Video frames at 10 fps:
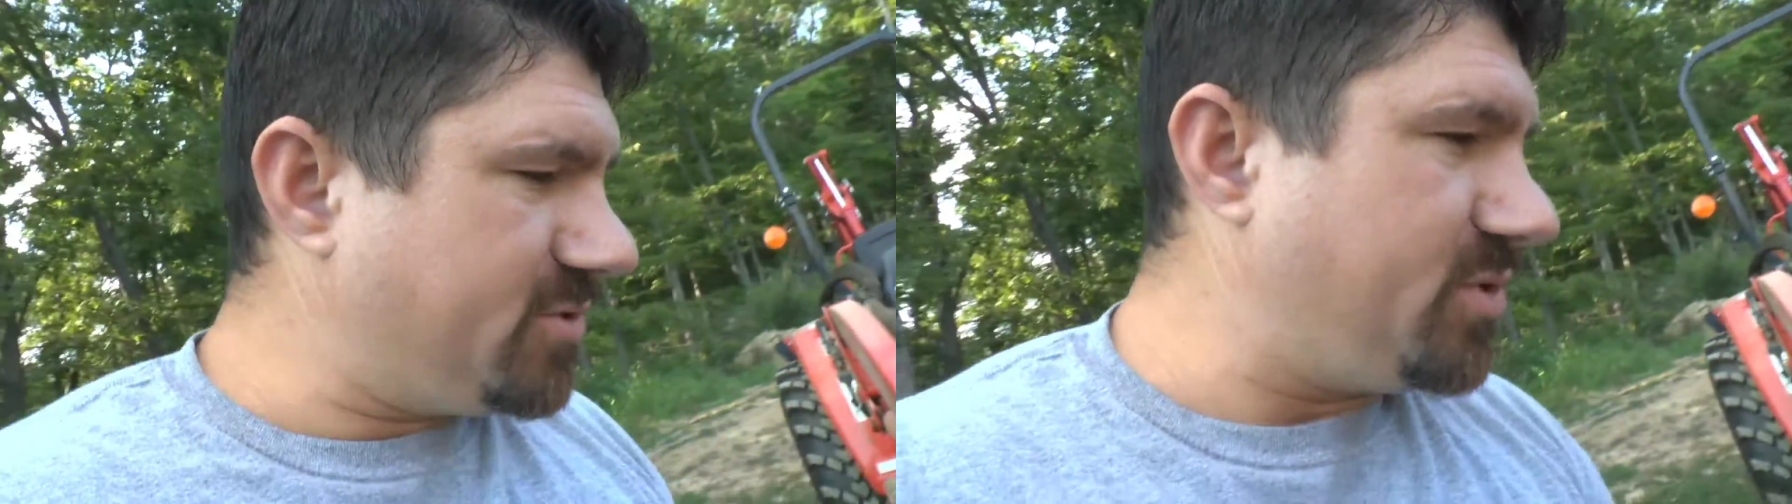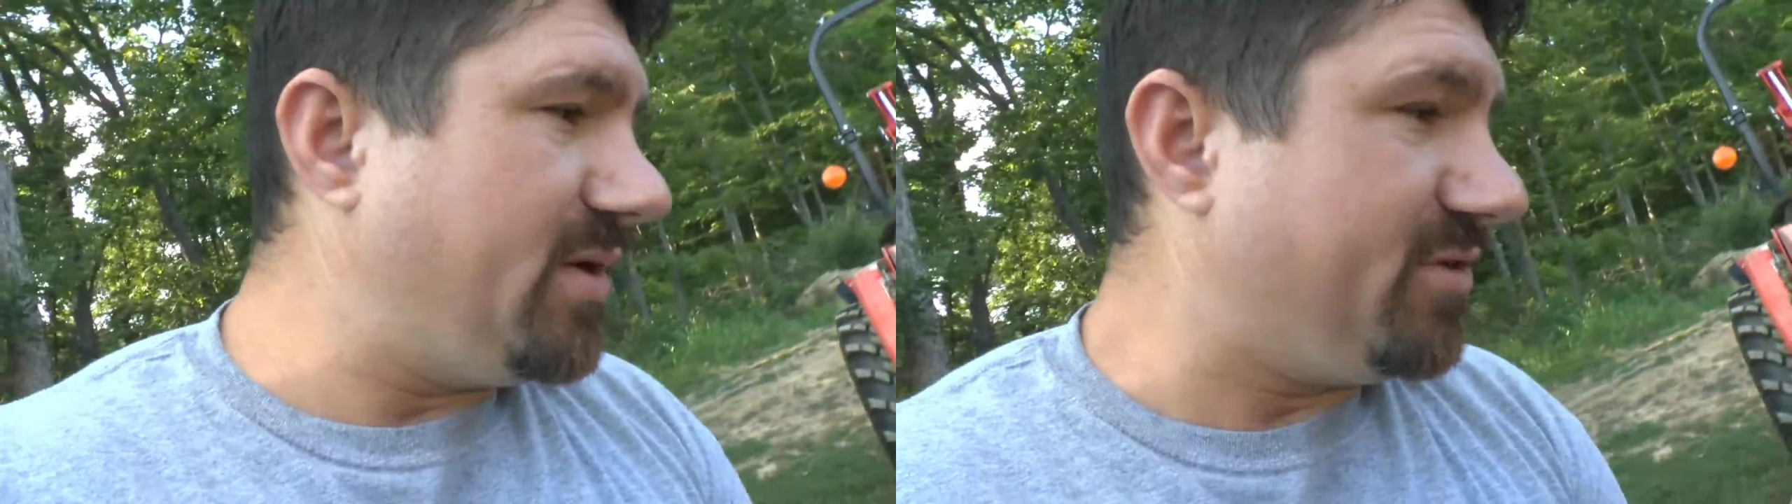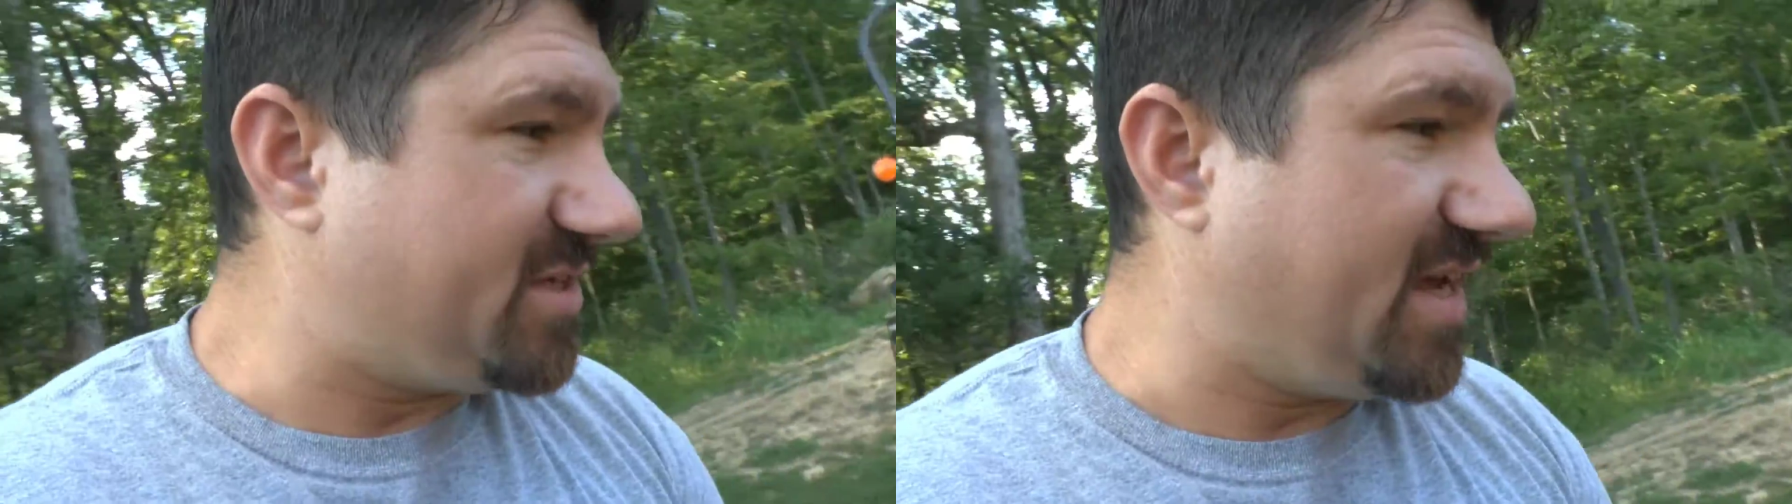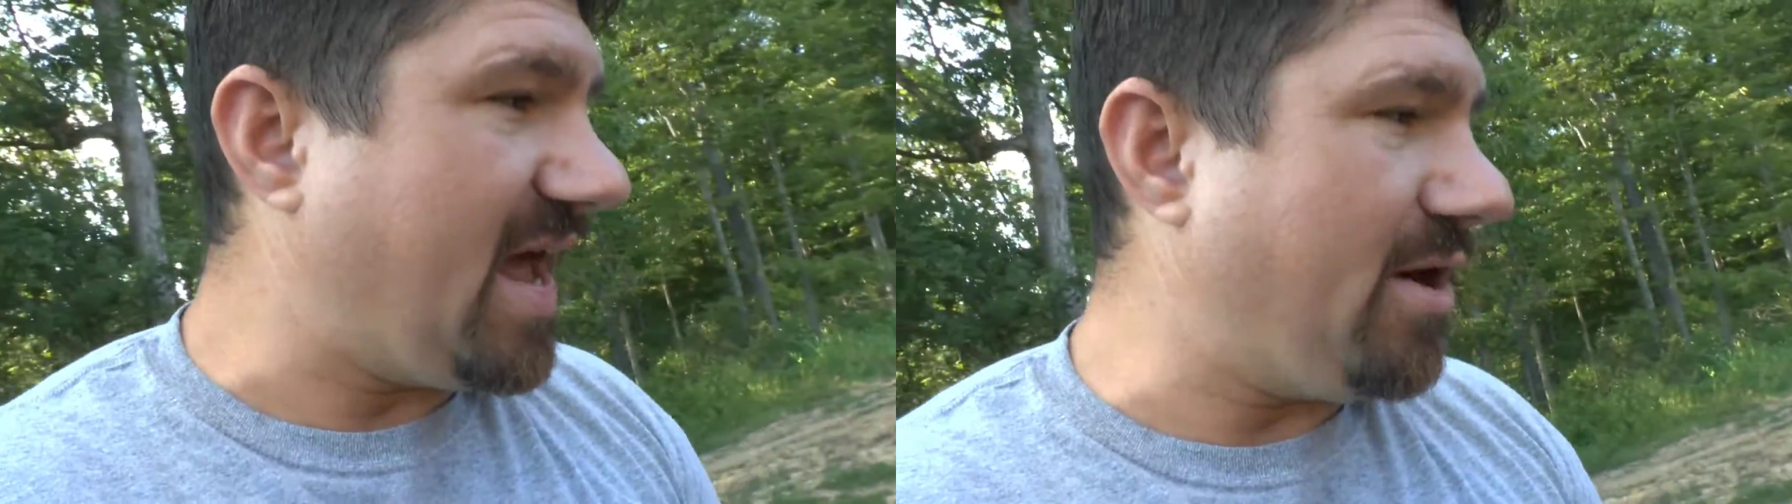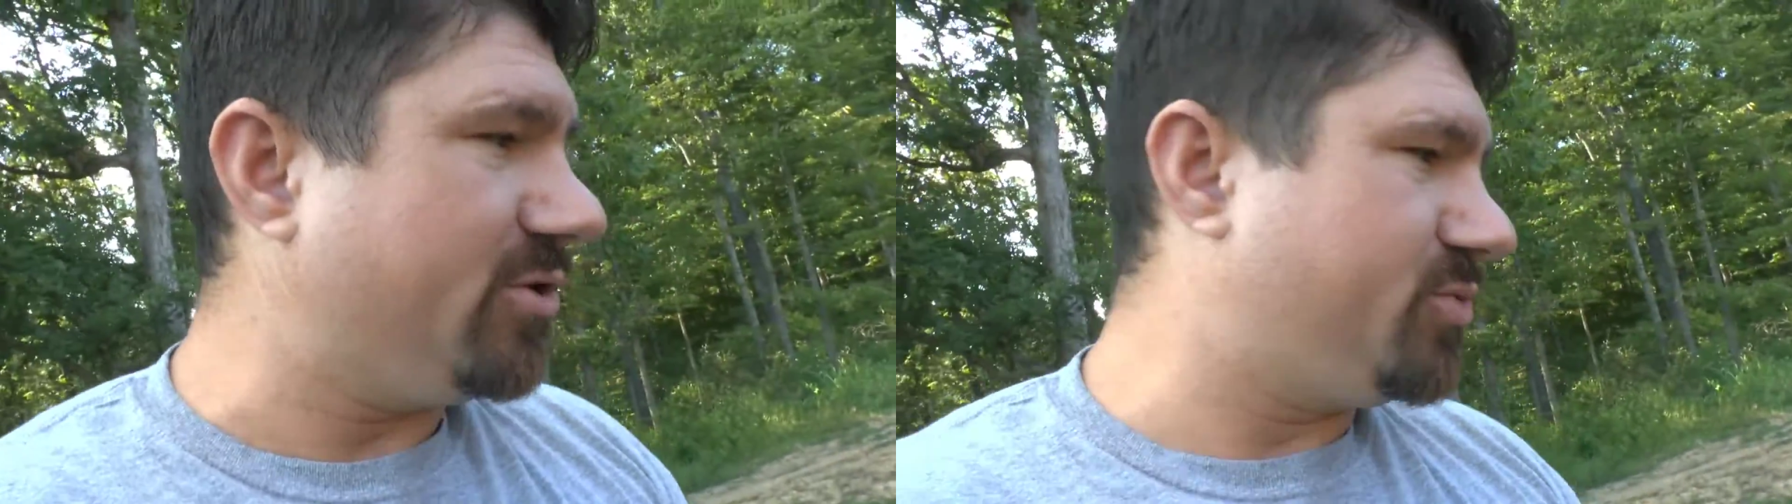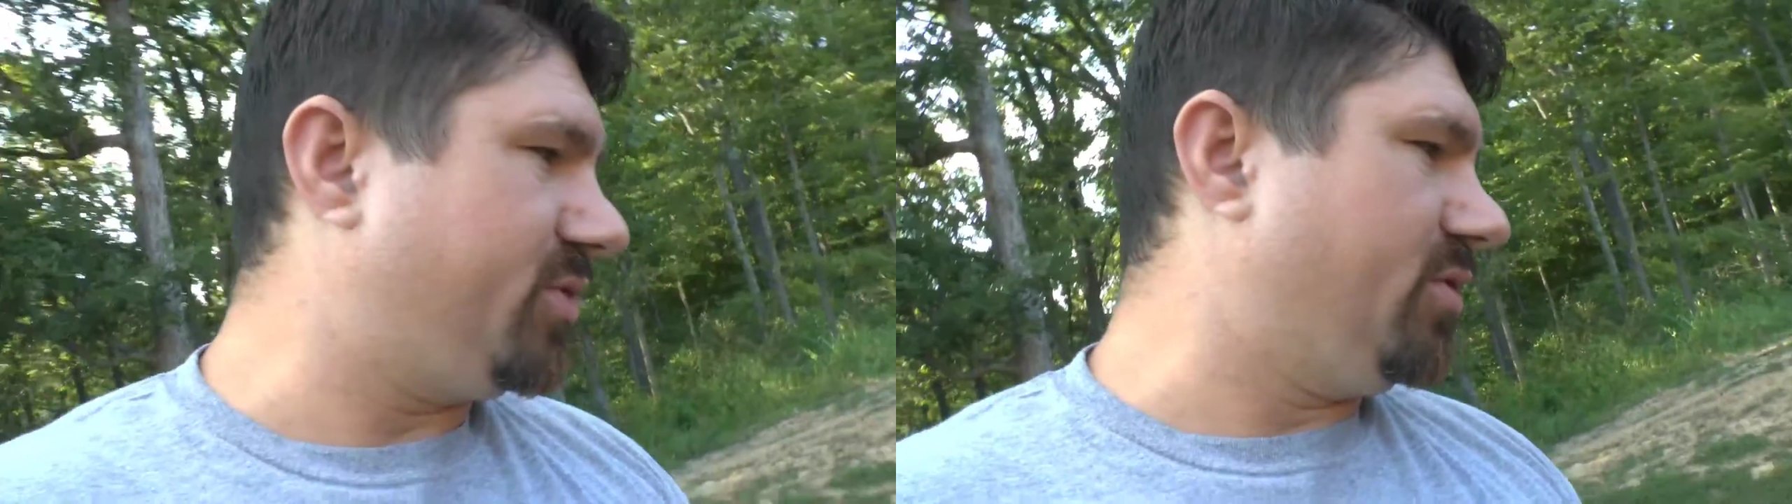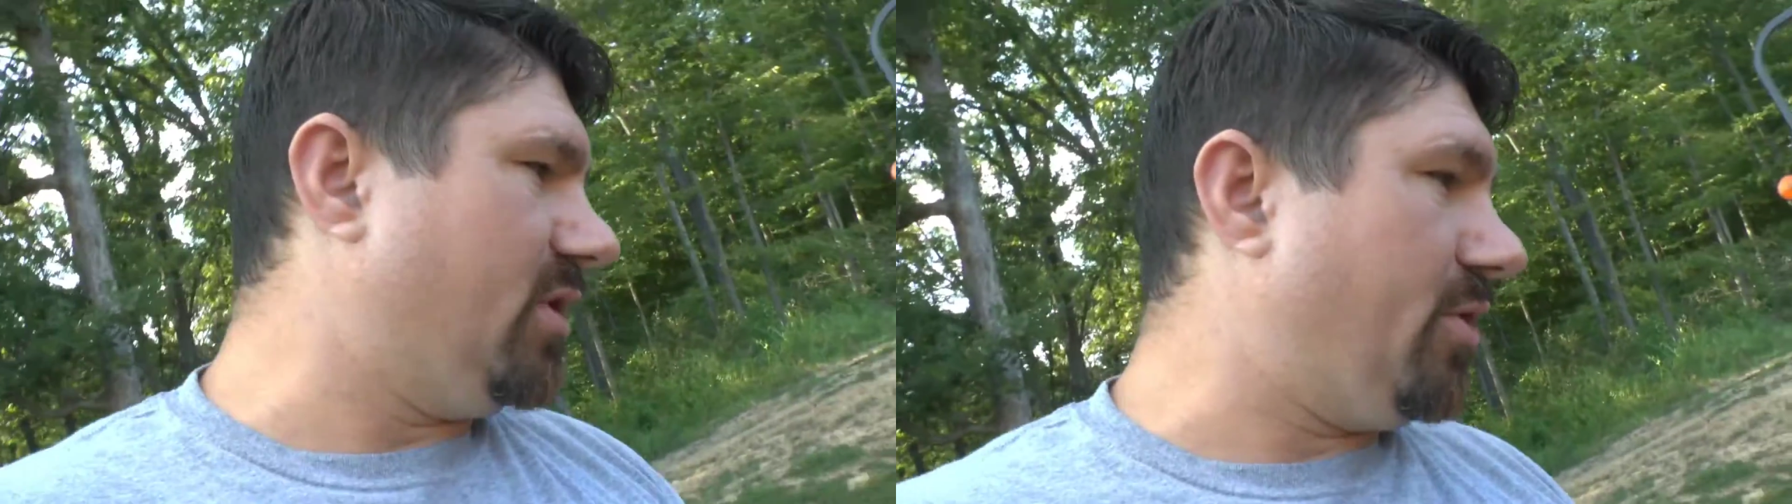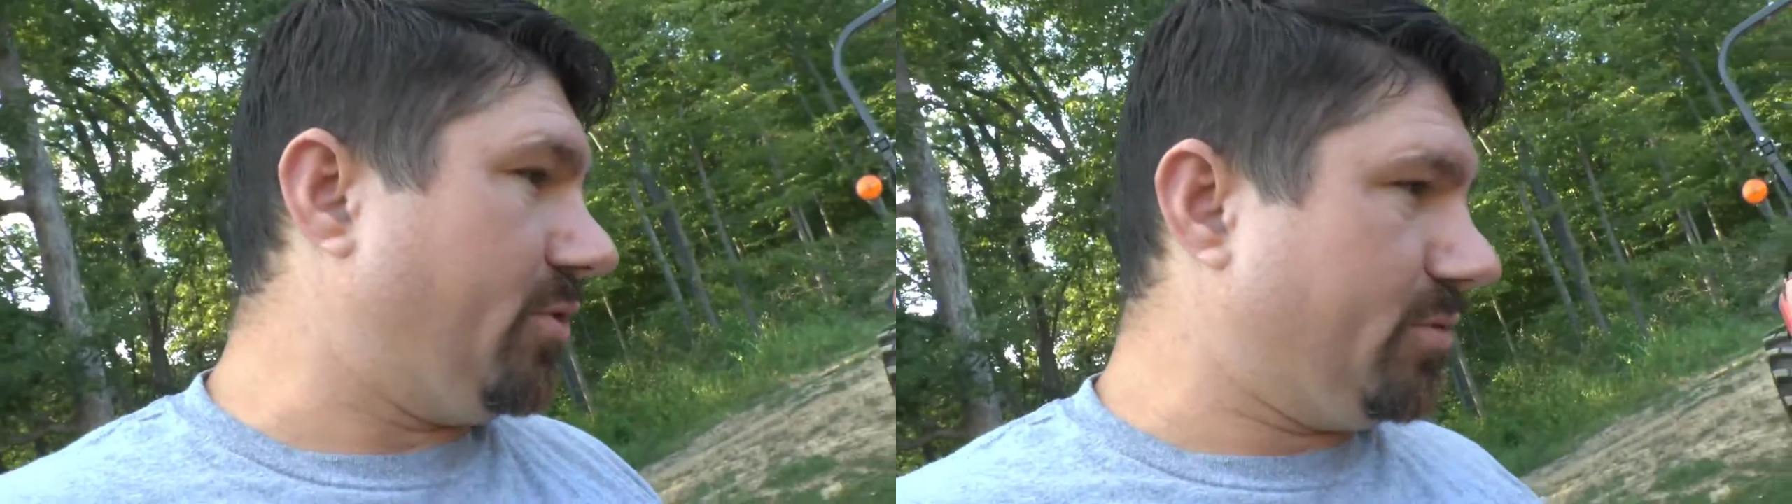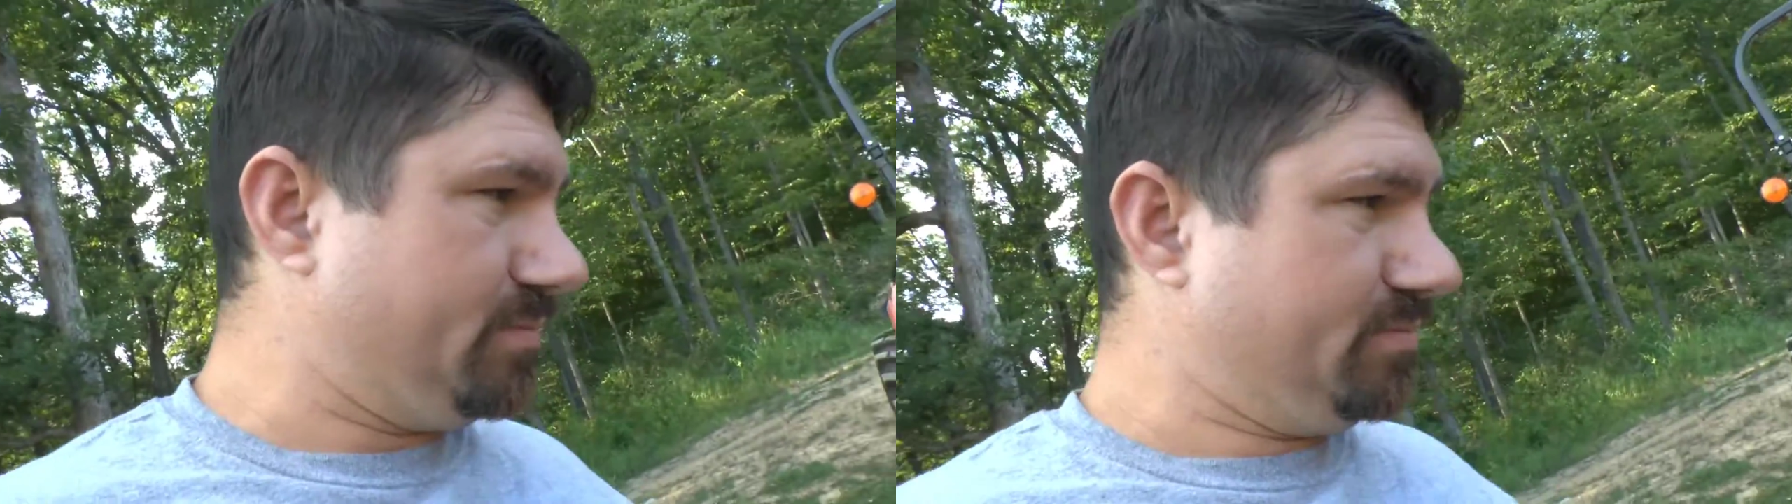to do it every 10 hours with your loader